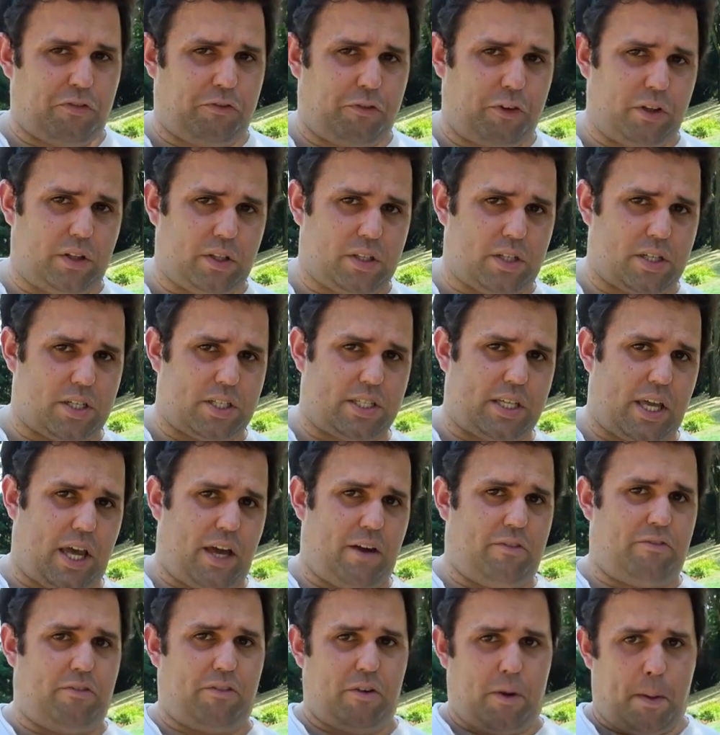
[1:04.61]
filters
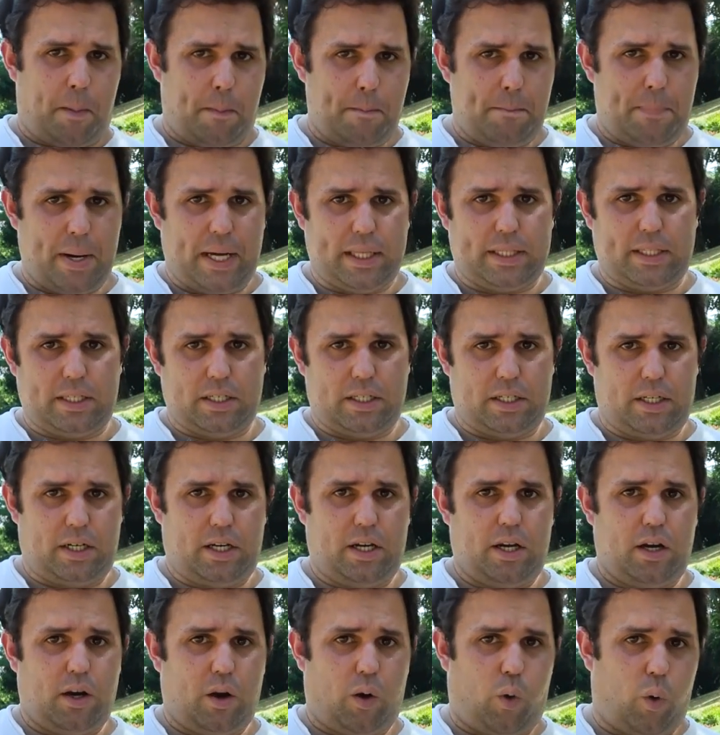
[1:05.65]
have better
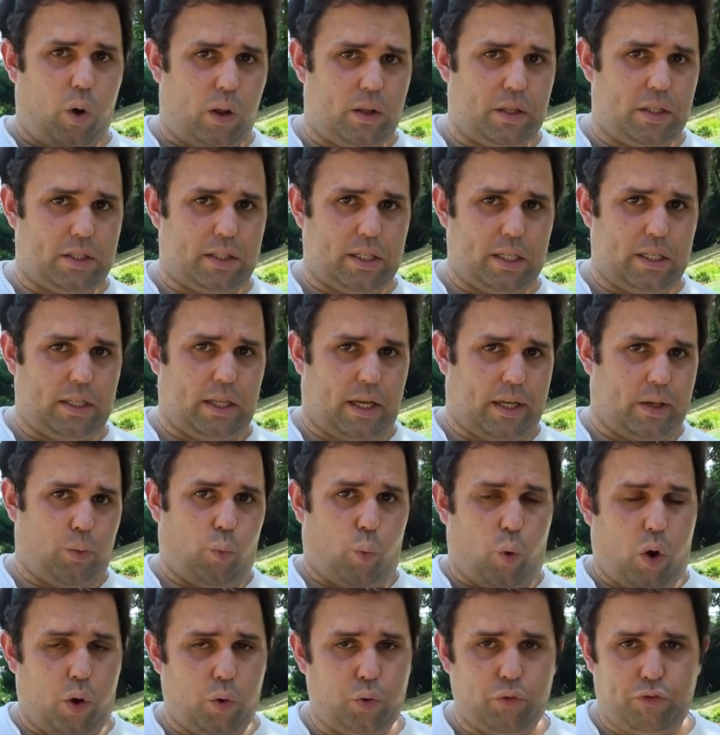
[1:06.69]
quality than
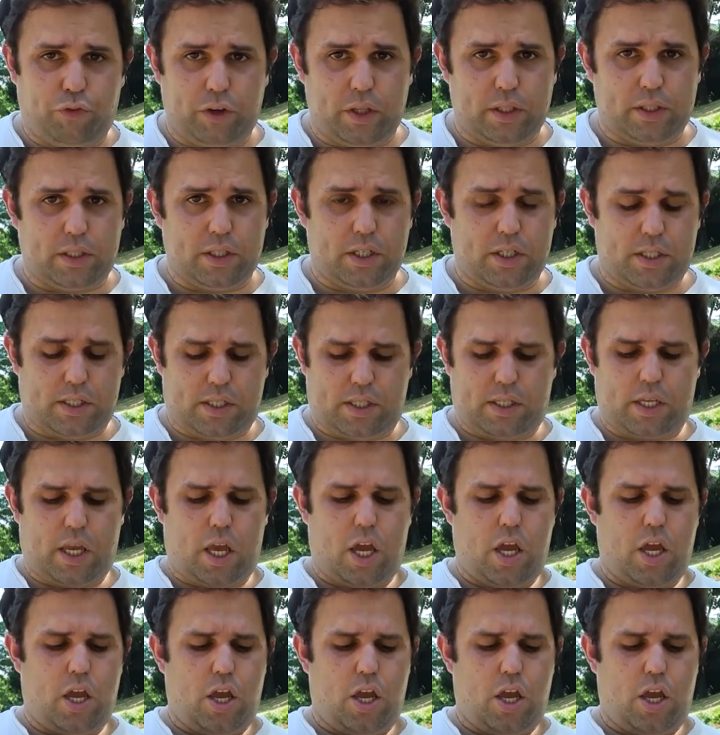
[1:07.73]
round filters?